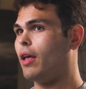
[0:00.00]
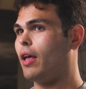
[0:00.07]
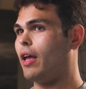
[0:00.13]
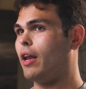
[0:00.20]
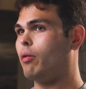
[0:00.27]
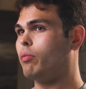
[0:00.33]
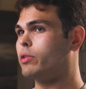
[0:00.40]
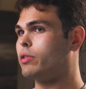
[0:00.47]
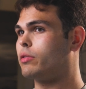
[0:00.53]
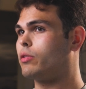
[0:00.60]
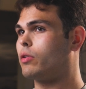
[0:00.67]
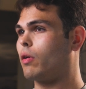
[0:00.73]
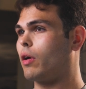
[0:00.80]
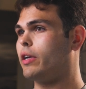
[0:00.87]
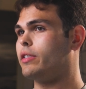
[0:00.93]
And it was
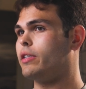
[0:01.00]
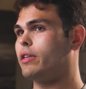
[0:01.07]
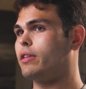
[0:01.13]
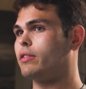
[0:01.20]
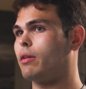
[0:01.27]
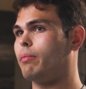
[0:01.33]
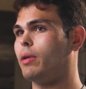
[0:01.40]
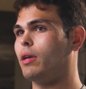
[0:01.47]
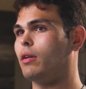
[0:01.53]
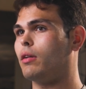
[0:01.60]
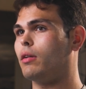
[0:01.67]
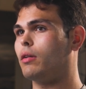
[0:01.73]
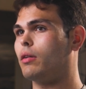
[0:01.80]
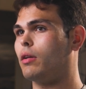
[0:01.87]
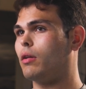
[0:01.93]
crazy because, I
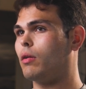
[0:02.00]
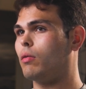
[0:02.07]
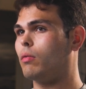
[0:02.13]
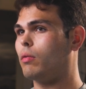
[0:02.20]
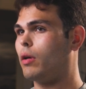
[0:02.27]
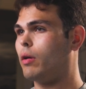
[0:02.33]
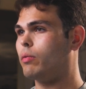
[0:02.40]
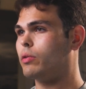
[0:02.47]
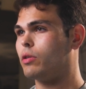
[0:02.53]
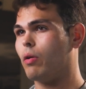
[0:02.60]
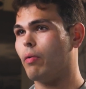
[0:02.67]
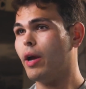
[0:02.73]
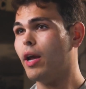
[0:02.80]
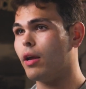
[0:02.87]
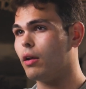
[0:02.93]
mean, it was
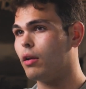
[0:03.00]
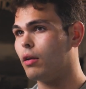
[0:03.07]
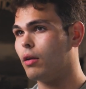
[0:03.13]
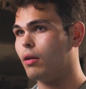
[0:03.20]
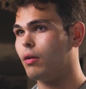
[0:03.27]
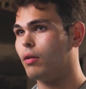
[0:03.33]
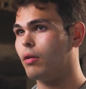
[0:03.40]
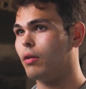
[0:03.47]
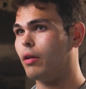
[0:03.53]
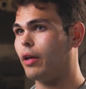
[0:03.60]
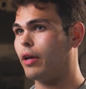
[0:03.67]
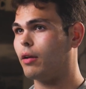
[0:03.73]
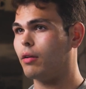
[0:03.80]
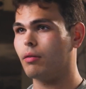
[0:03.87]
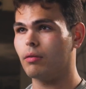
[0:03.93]
'08.
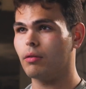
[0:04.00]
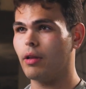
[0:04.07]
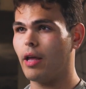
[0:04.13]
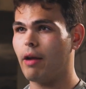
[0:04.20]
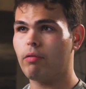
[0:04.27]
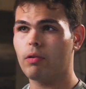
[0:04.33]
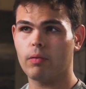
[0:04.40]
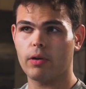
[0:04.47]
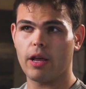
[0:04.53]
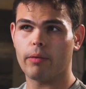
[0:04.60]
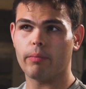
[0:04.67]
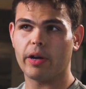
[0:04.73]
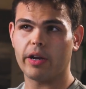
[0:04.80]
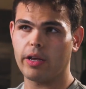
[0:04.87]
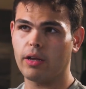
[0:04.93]
Like everyone
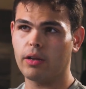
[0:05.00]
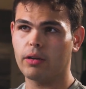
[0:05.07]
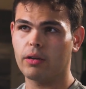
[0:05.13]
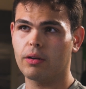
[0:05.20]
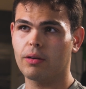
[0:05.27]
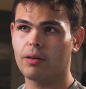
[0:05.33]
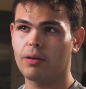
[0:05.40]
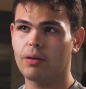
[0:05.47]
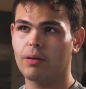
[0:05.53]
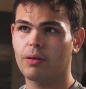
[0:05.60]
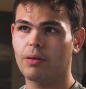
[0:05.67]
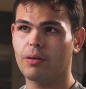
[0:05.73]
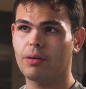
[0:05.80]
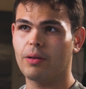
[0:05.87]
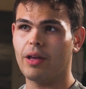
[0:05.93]
had money.
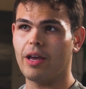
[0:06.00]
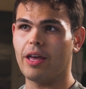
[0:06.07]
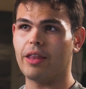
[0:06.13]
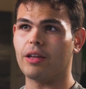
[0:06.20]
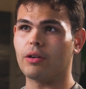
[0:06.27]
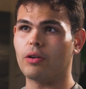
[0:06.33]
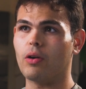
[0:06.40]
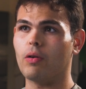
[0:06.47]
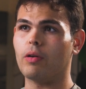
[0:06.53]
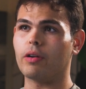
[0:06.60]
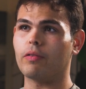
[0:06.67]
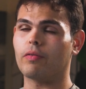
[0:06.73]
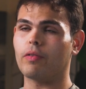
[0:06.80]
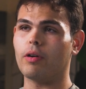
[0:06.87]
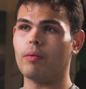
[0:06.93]
And then
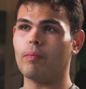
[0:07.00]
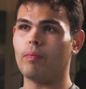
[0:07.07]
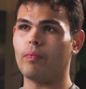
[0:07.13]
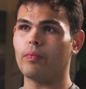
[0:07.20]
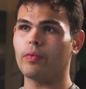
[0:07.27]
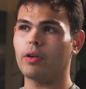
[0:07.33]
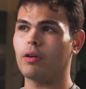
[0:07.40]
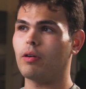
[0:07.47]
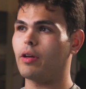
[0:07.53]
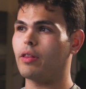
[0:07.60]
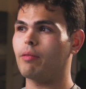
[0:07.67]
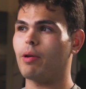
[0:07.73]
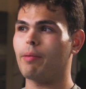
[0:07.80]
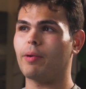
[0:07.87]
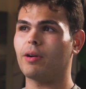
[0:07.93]
going from, I
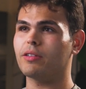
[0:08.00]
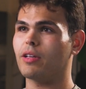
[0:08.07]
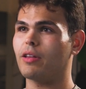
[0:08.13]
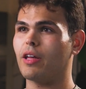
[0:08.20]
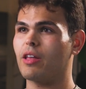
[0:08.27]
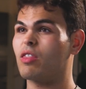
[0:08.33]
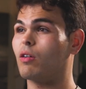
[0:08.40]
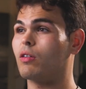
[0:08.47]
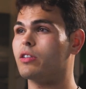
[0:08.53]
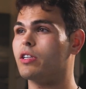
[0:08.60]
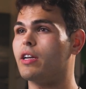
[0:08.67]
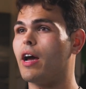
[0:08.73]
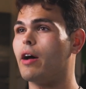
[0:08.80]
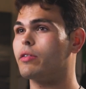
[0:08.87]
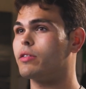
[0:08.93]
think my parents had like
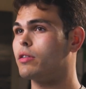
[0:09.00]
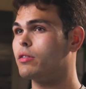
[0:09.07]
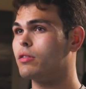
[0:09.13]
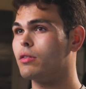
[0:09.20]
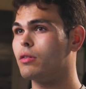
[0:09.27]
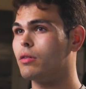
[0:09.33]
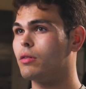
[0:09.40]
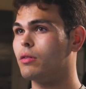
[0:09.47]
13 houses,